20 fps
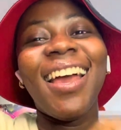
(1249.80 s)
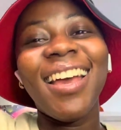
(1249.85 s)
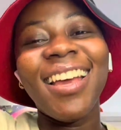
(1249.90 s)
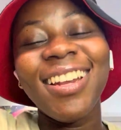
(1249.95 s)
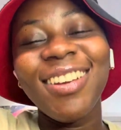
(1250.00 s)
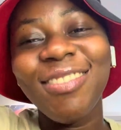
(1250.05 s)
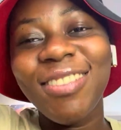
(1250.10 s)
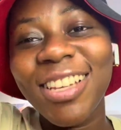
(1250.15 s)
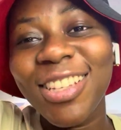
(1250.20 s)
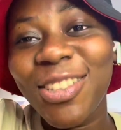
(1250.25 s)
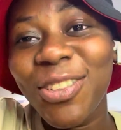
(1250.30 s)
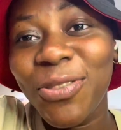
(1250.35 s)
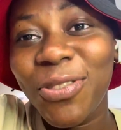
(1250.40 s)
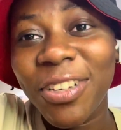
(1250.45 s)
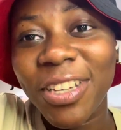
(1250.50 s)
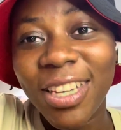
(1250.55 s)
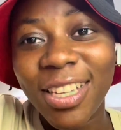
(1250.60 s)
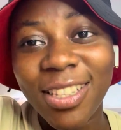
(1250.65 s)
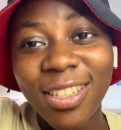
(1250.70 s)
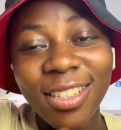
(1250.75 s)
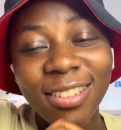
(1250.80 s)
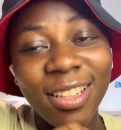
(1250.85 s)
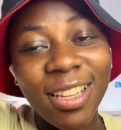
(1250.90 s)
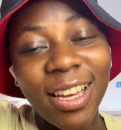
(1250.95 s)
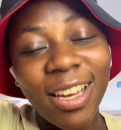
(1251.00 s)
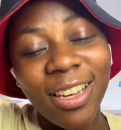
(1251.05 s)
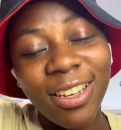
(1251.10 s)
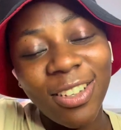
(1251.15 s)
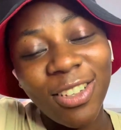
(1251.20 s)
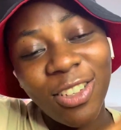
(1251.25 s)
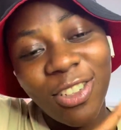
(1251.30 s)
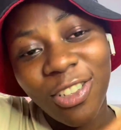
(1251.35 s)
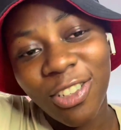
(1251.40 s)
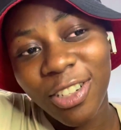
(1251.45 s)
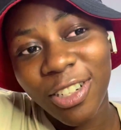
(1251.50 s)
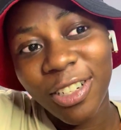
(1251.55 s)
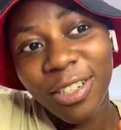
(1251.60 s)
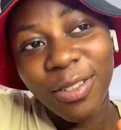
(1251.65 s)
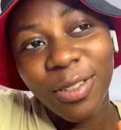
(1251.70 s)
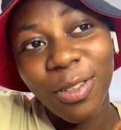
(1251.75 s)
anyways don't forget to like
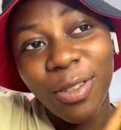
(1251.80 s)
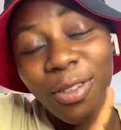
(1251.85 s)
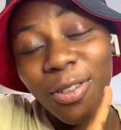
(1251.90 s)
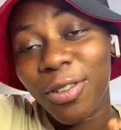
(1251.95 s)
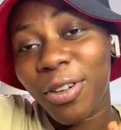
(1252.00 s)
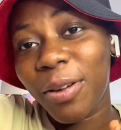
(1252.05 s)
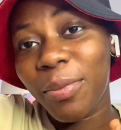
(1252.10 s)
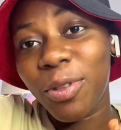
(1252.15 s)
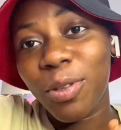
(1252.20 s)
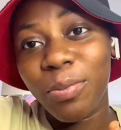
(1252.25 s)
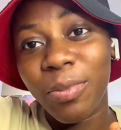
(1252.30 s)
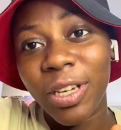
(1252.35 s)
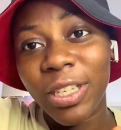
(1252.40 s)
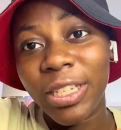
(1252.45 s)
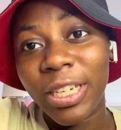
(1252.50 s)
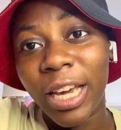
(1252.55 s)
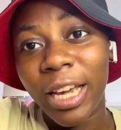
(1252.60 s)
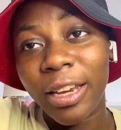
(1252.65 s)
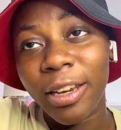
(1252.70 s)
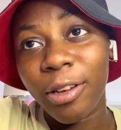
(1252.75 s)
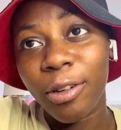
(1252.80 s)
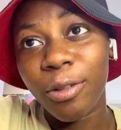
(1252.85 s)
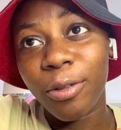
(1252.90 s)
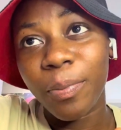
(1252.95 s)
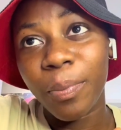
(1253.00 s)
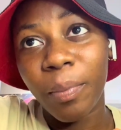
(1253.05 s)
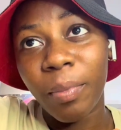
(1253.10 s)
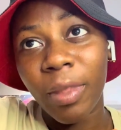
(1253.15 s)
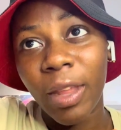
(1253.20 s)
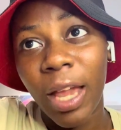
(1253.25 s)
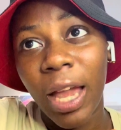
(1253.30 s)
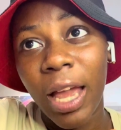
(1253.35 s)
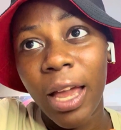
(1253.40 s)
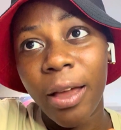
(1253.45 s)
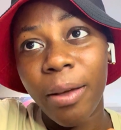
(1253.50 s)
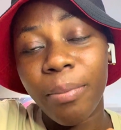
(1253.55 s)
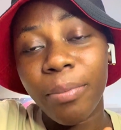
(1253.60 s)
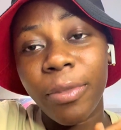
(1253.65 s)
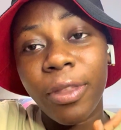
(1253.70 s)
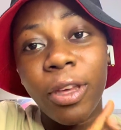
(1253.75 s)
share subscribe to my channel
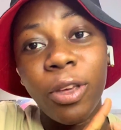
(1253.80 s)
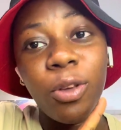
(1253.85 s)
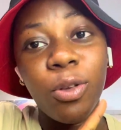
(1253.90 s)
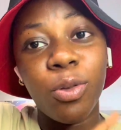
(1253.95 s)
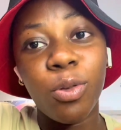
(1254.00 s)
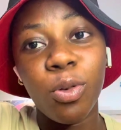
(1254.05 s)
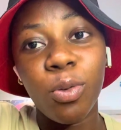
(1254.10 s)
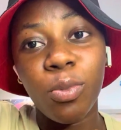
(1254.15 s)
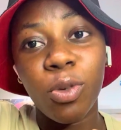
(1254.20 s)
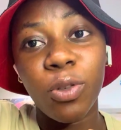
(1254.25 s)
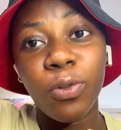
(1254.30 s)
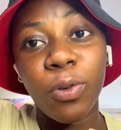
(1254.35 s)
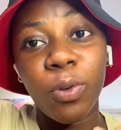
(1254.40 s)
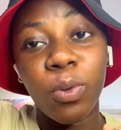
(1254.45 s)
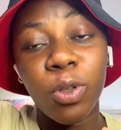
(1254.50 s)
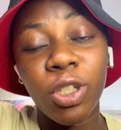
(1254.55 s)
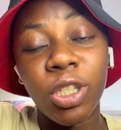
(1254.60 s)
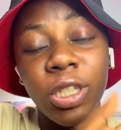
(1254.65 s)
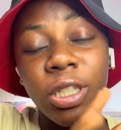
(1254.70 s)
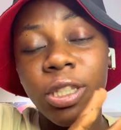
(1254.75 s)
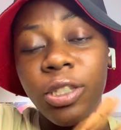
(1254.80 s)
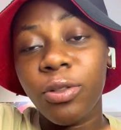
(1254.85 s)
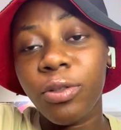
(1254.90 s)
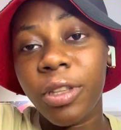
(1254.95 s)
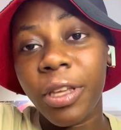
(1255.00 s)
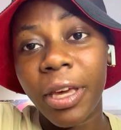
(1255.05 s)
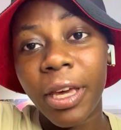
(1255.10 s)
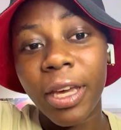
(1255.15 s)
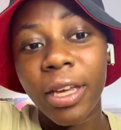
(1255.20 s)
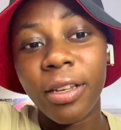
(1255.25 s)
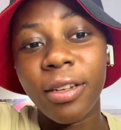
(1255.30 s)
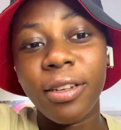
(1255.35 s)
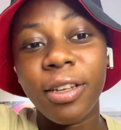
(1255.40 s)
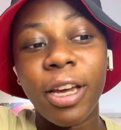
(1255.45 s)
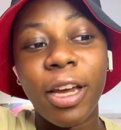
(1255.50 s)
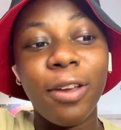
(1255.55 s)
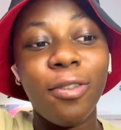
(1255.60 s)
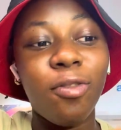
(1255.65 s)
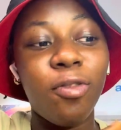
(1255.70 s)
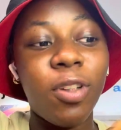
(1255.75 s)
um thank you so much for watching till the end
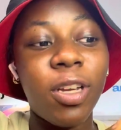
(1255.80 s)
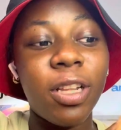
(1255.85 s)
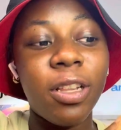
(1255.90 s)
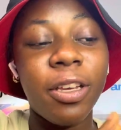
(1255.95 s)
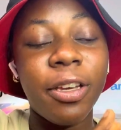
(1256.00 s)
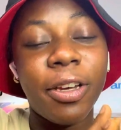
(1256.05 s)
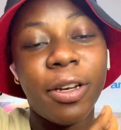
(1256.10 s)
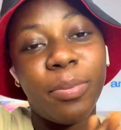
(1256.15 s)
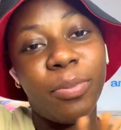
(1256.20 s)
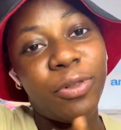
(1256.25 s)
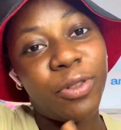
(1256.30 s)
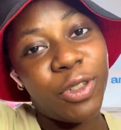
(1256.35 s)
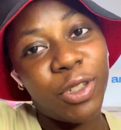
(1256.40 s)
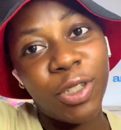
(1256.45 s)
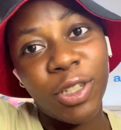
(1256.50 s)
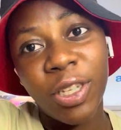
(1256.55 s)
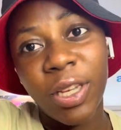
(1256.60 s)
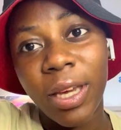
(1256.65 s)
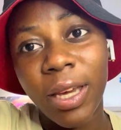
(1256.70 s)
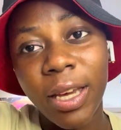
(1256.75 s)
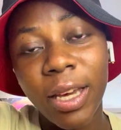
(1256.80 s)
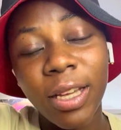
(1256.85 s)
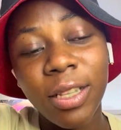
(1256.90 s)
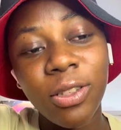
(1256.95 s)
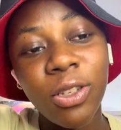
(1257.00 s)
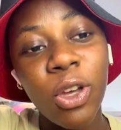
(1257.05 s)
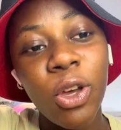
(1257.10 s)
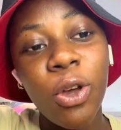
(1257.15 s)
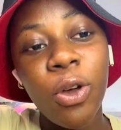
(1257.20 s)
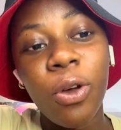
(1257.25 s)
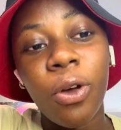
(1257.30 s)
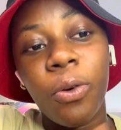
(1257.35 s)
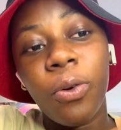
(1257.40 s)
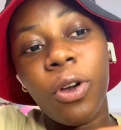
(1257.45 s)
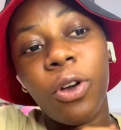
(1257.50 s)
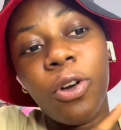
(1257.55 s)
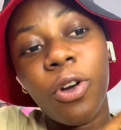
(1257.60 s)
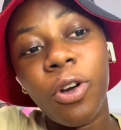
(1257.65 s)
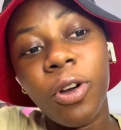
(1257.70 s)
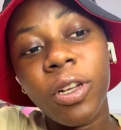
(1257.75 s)
i really appreciate we
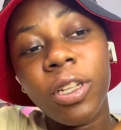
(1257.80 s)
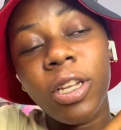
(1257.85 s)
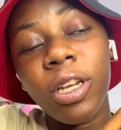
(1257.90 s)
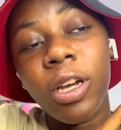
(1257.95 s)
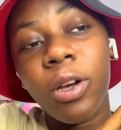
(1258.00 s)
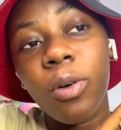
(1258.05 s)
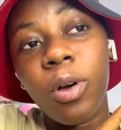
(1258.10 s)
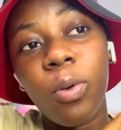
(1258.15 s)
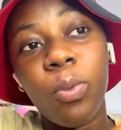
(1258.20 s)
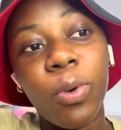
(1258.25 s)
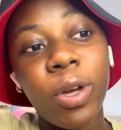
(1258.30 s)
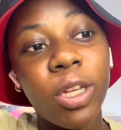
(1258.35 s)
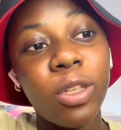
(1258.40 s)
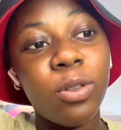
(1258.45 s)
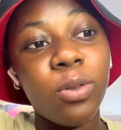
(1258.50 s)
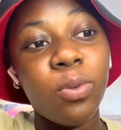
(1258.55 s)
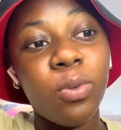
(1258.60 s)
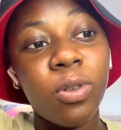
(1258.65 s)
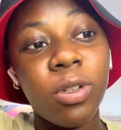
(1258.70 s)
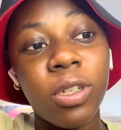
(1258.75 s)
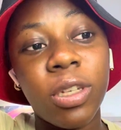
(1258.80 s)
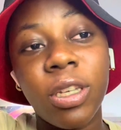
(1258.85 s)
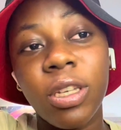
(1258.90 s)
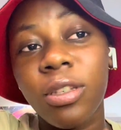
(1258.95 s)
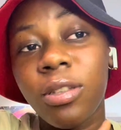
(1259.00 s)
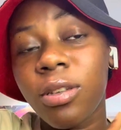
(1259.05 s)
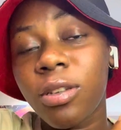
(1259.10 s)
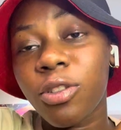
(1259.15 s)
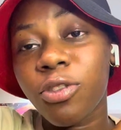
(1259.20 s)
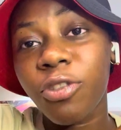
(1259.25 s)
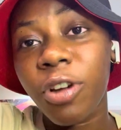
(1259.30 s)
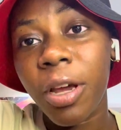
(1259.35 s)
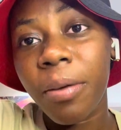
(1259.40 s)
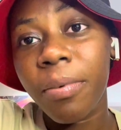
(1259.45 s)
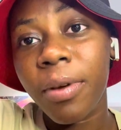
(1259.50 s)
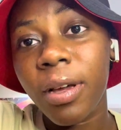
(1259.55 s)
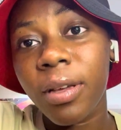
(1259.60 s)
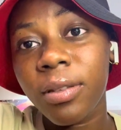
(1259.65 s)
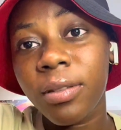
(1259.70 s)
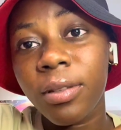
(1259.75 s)
are currently our way to 1k
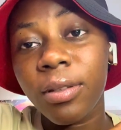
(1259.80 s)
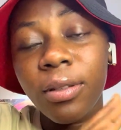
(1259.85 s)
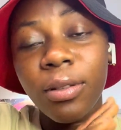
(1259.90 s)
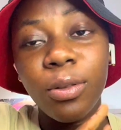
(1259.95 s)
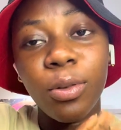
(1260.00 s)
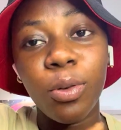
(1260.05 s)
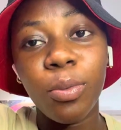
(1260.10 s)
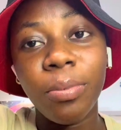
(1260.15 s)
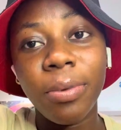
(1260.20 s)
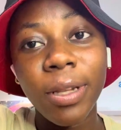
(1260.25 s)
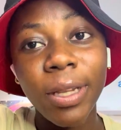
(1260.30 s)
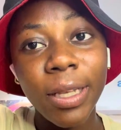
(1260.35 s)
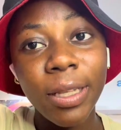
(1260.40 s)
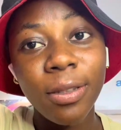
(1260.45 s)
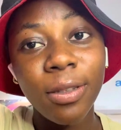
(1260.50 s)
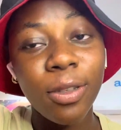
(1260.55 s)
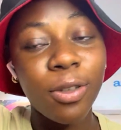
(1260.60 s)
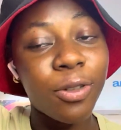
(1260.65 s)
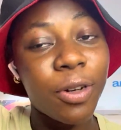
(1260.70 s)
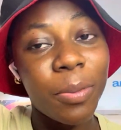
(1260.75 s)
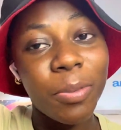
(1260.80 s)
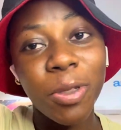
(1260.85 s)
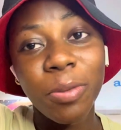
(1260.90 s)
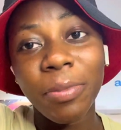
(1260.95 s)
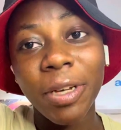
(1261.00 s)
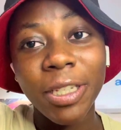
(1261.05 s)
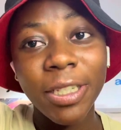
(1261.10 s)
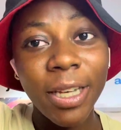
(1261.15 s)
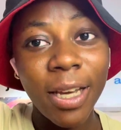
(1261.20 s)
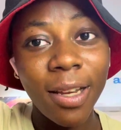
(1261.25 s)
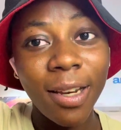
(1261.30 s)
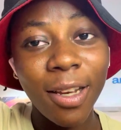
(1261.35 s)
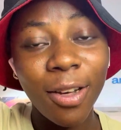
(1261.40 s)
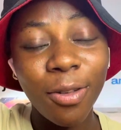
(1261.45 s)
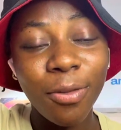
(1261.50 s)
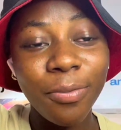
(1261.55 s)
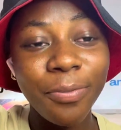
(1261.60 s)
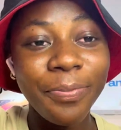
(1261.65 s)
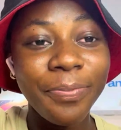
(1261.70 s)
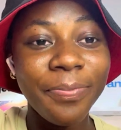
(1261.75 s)
subscribers so please subscribe to my
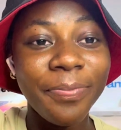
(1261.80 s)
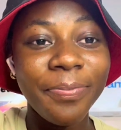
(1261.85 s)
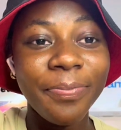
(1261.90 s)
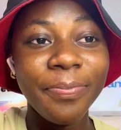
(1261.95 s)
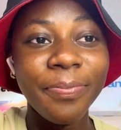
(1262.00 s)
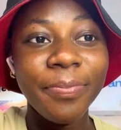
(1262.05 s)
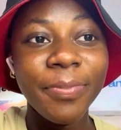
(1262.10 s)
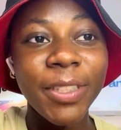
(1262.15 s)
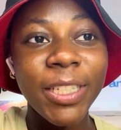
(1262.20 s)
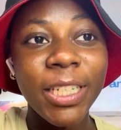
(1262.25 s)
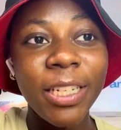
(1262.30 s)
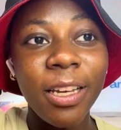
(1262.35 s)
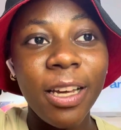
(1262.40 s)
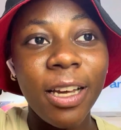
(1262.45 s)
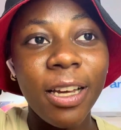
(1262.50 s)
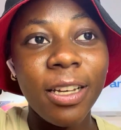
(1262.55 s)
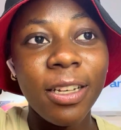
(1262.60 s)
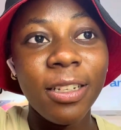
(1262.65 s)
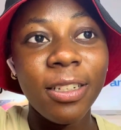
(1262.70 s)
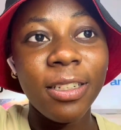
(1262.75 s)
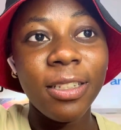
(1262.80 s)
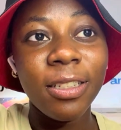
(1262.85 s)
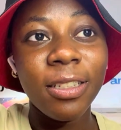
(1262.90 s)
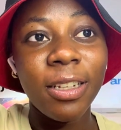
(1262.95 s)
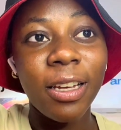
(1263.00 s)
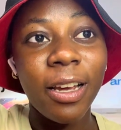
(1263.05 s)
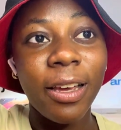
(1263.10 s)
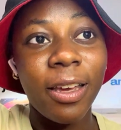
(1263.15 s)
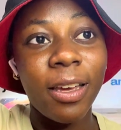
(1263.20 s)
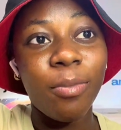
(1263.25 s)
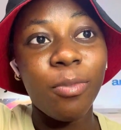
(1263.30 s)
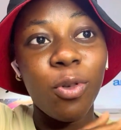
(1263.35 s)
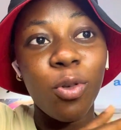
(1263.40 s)
channel and i am